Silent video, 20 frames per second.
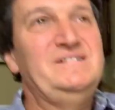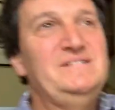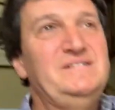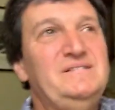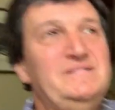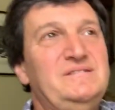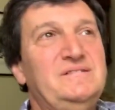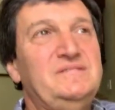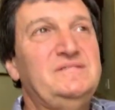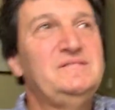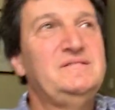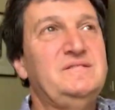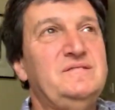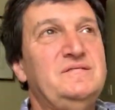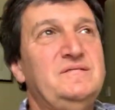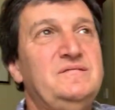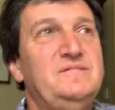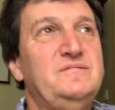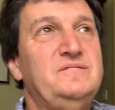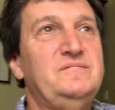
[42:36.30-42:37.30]

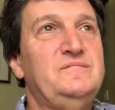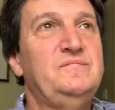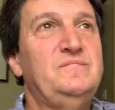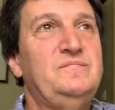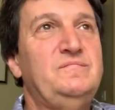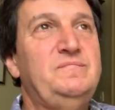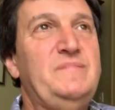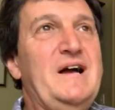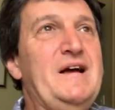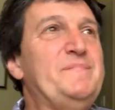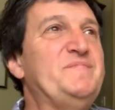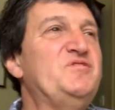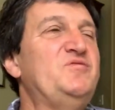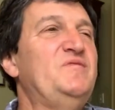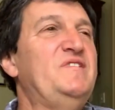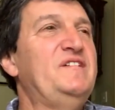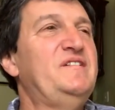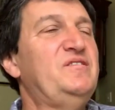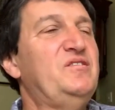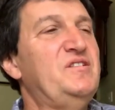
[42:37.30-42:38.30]
Perhaps
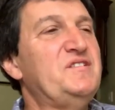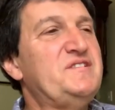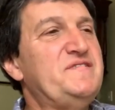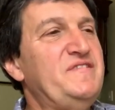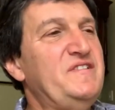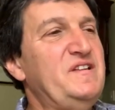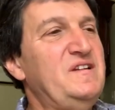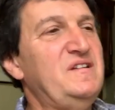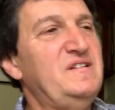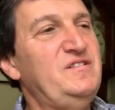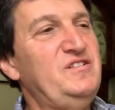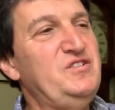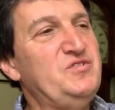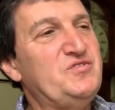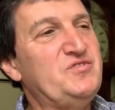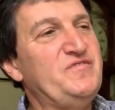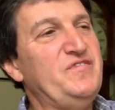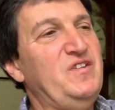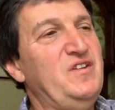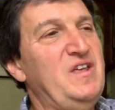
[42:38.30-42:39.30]
you learned lots of other
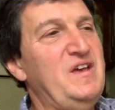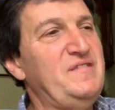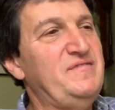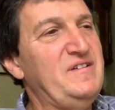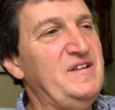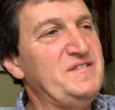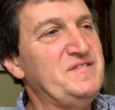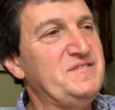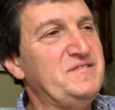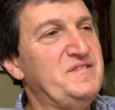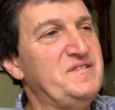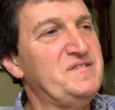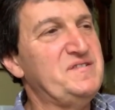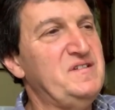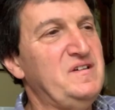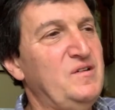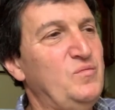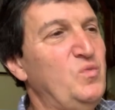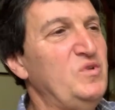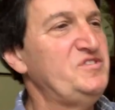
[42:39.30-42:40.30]
useful life lessons at the
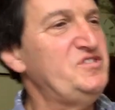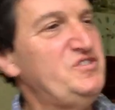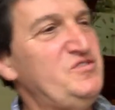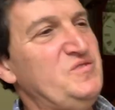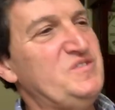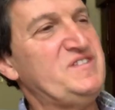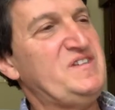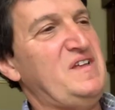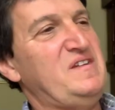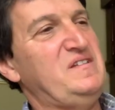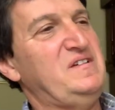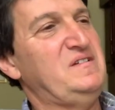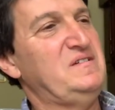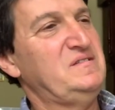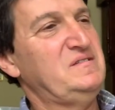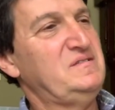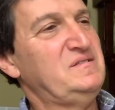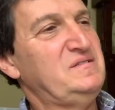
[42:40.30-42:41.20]
time. What did you study?